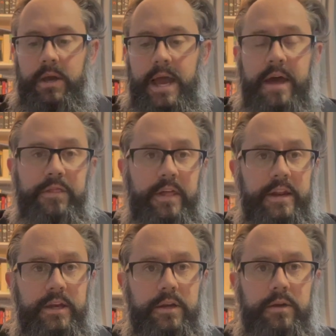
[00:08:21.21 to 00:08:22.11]

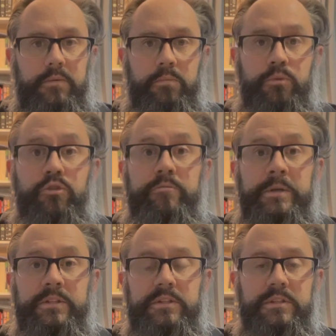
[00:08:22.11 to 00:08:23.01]
athletic
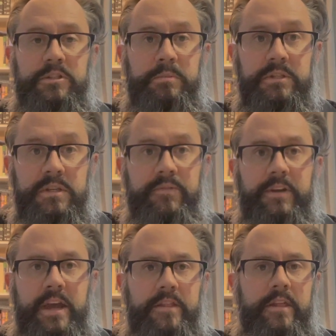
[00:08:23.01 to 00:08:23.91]
movements,
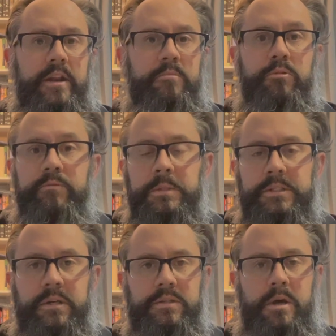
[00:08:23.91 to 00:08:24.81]
specific athletic
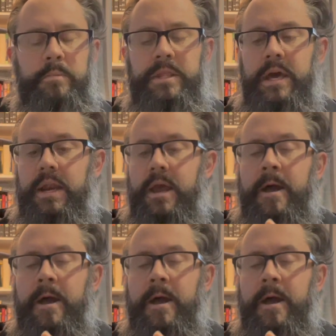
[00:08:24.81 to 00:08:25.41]
movements on top of that.